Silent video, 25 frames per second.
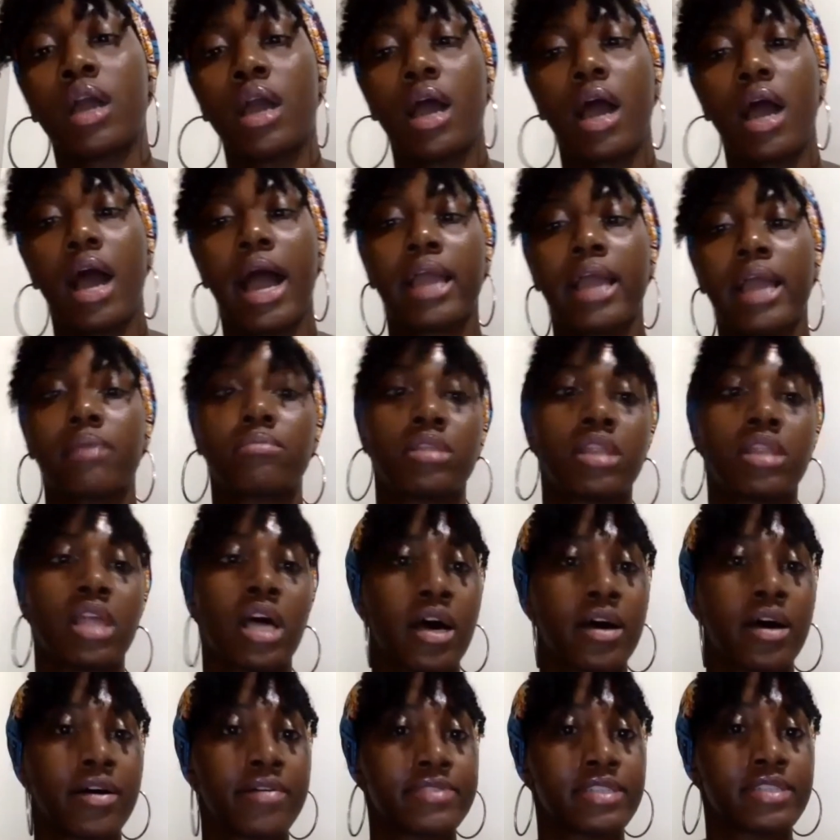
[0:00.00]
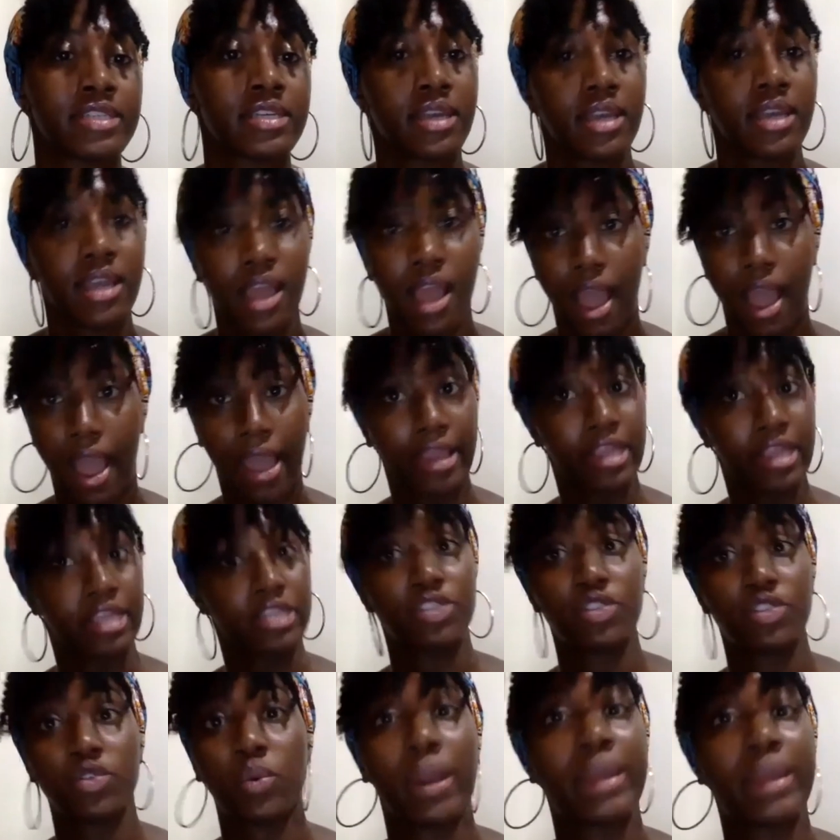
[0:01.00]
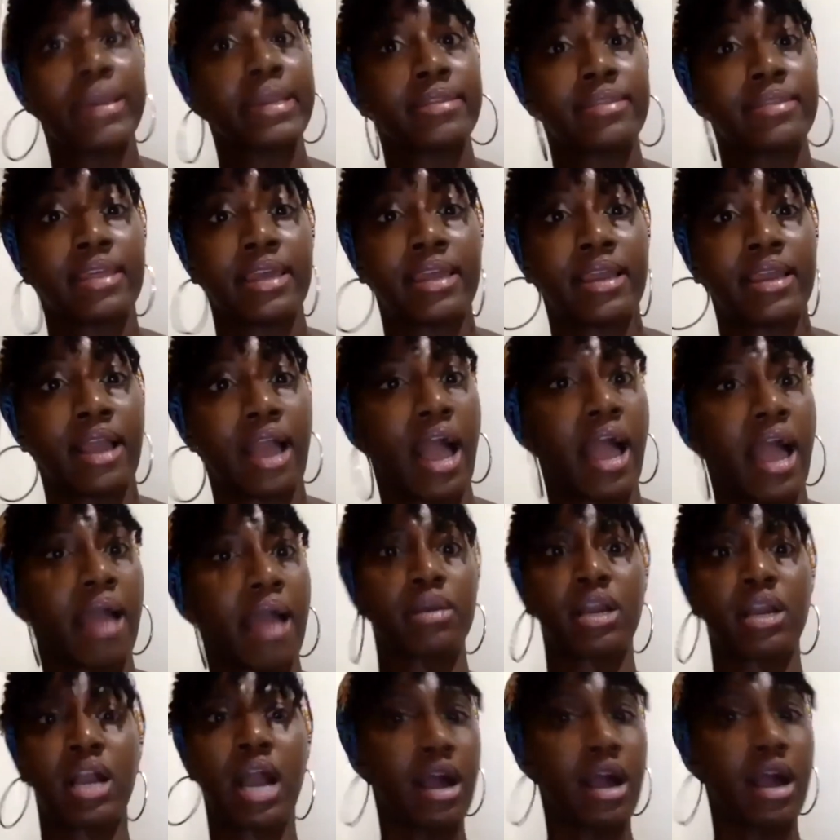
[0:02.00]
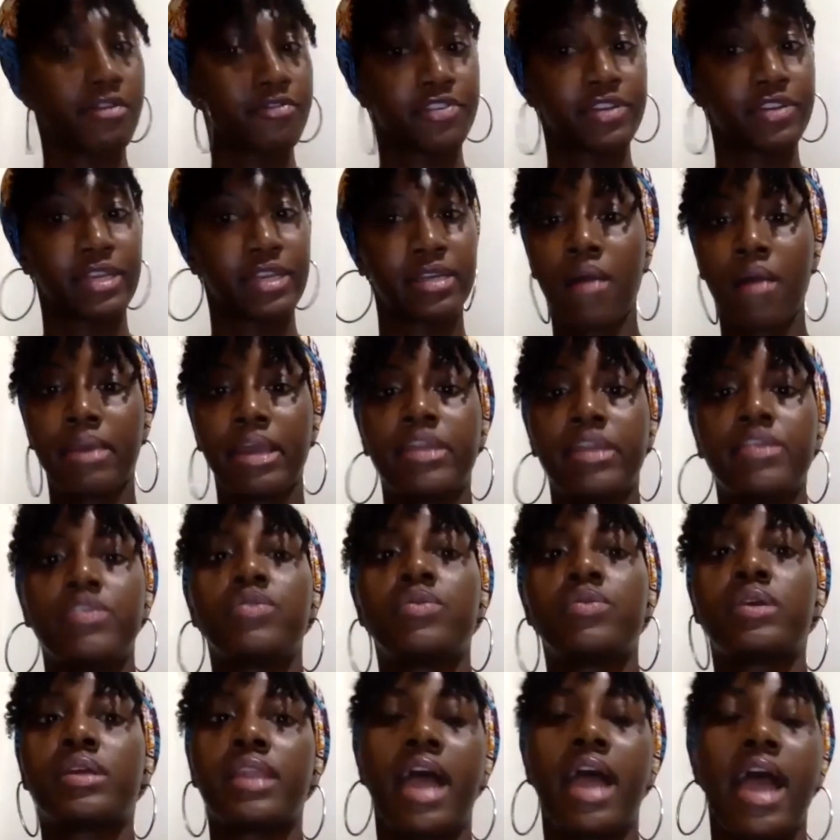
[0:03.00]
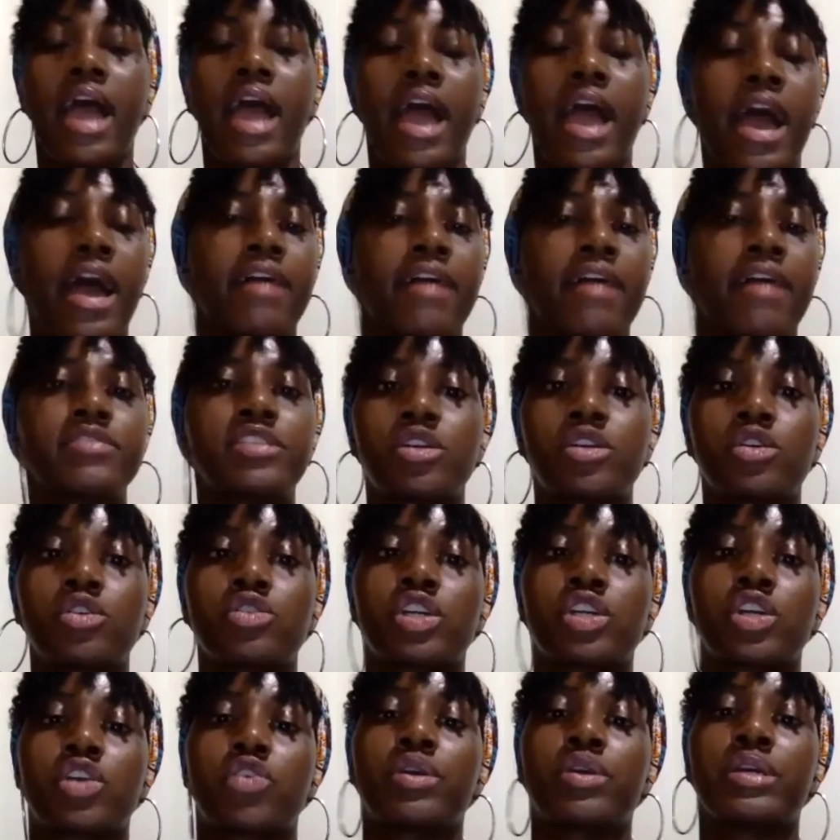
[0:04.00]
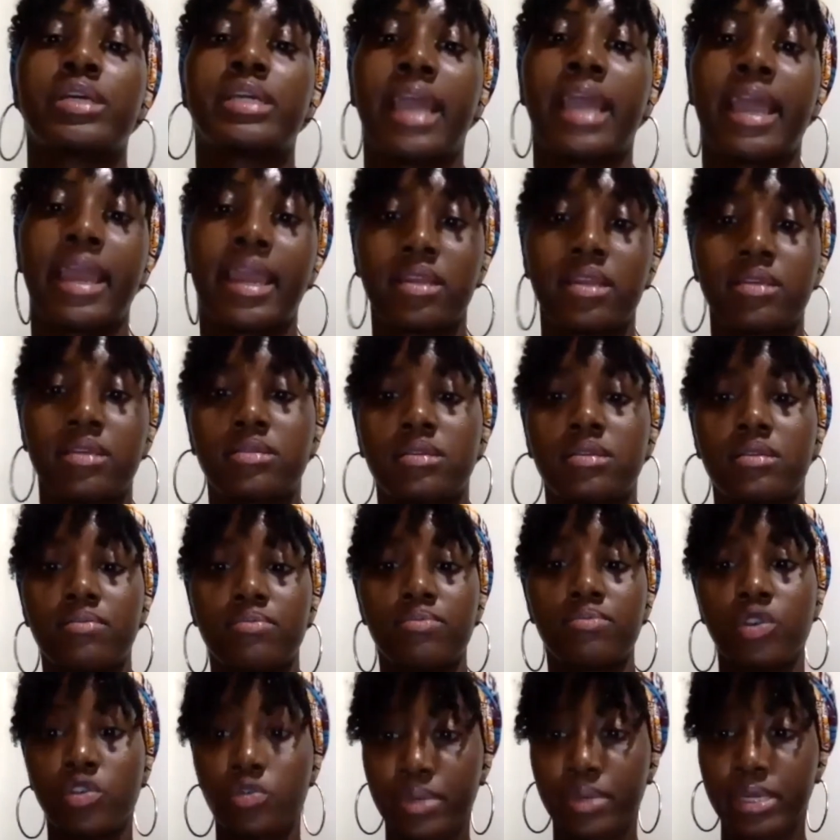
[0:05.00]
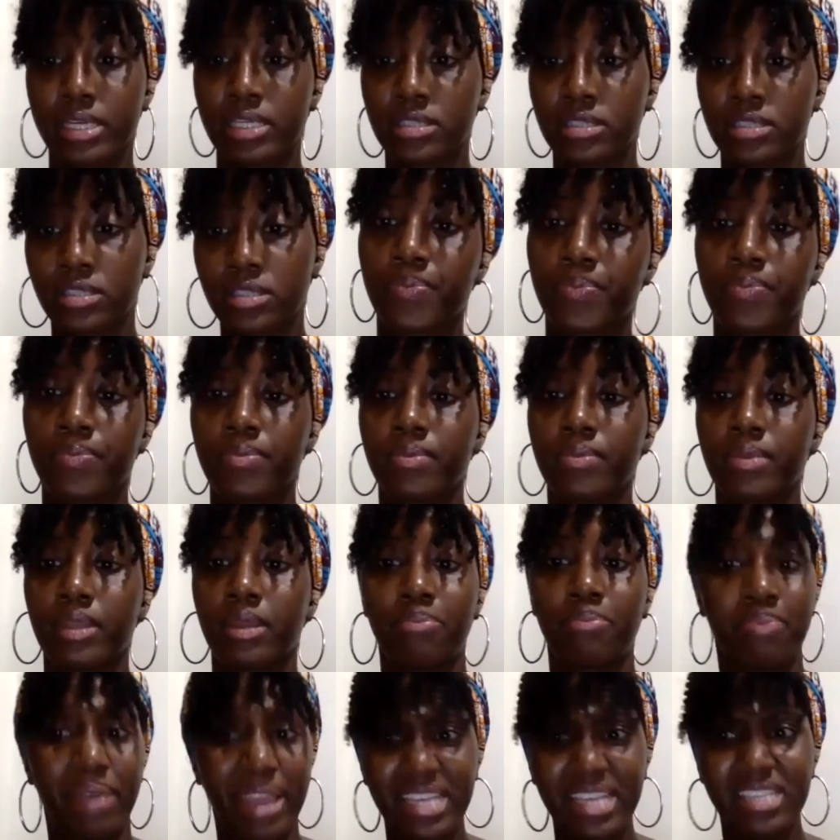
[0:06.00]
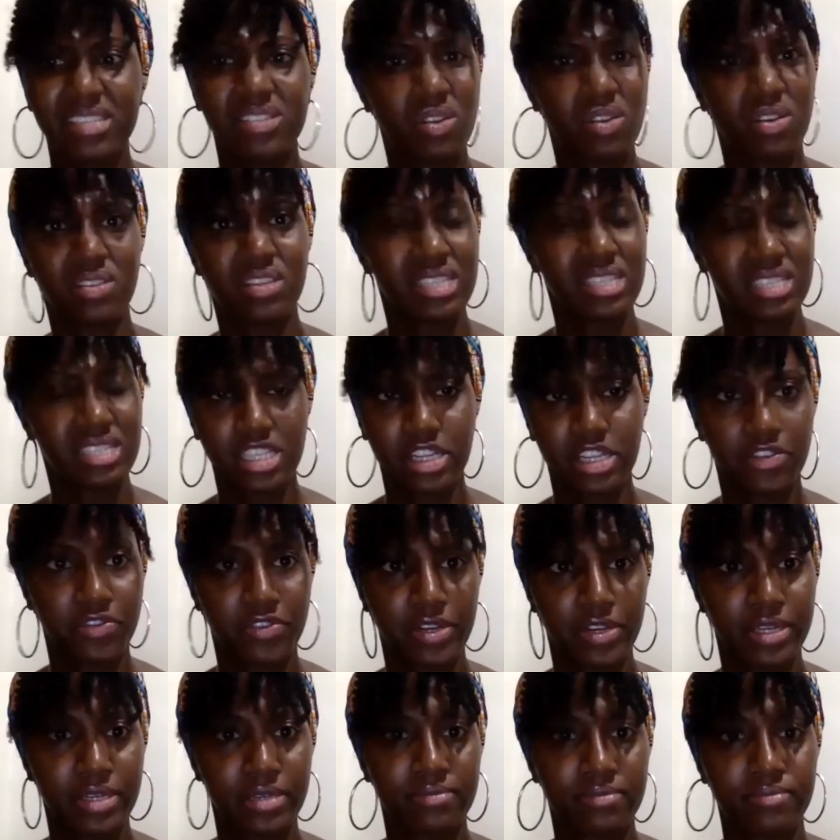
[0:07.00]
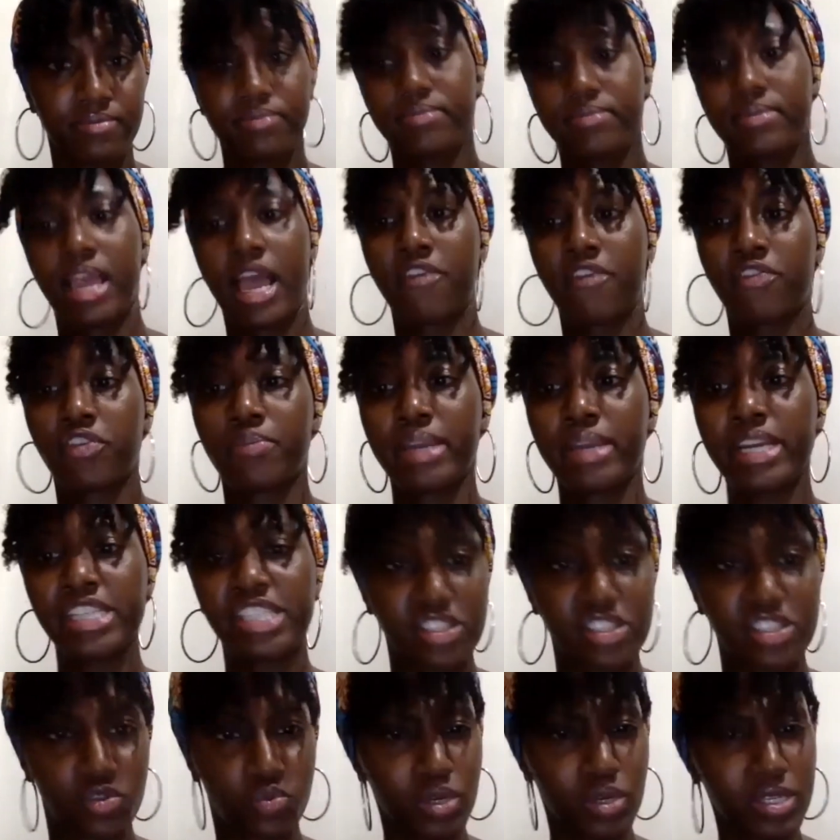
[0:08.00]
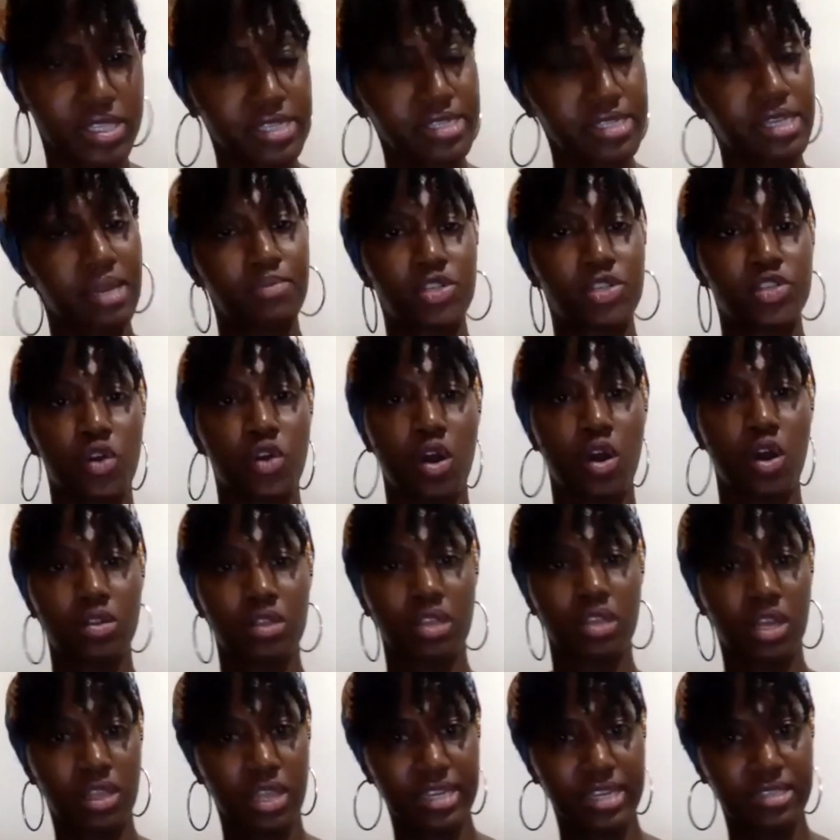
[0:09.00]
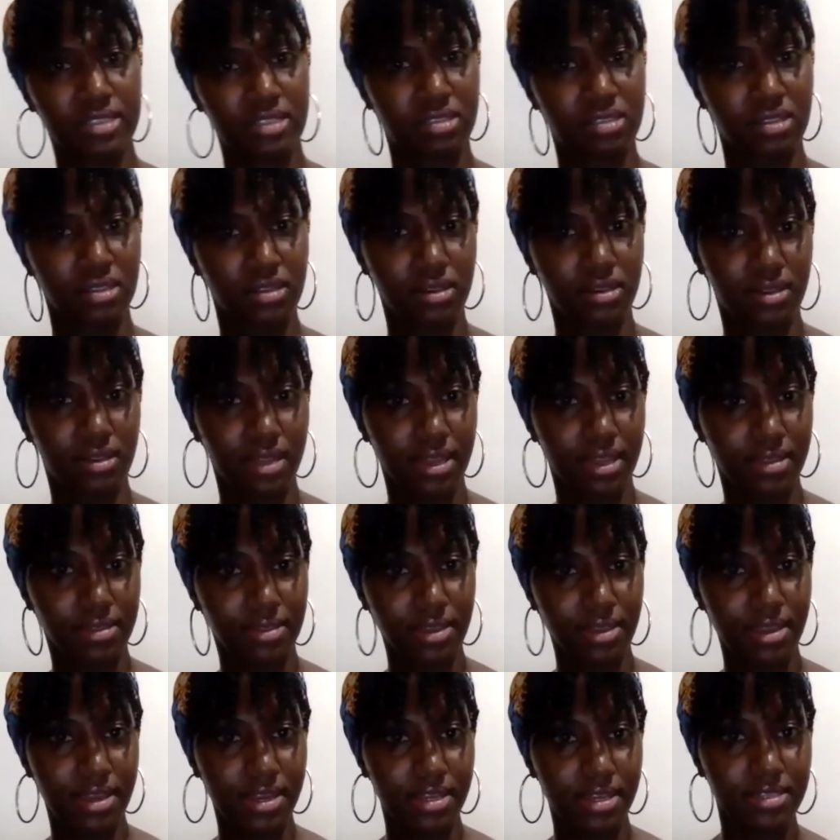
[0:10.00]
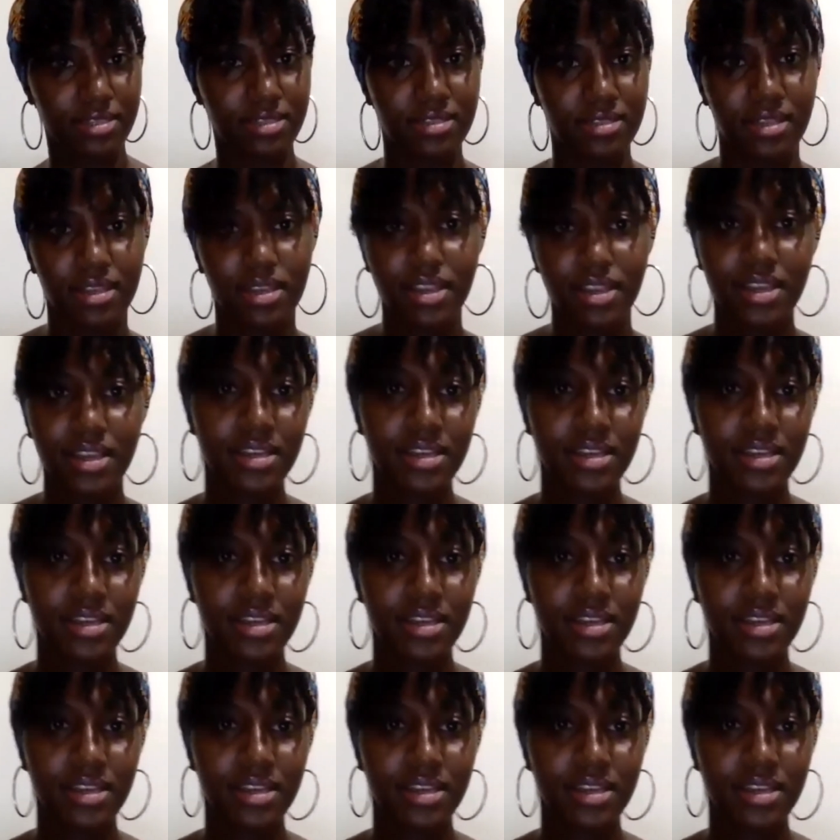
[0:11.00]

I am loved, I can do anything, I'm confident. And you can have children create movements based on these different affirmations. What does I'm strong look like? Does it look like this? Mm-hmm.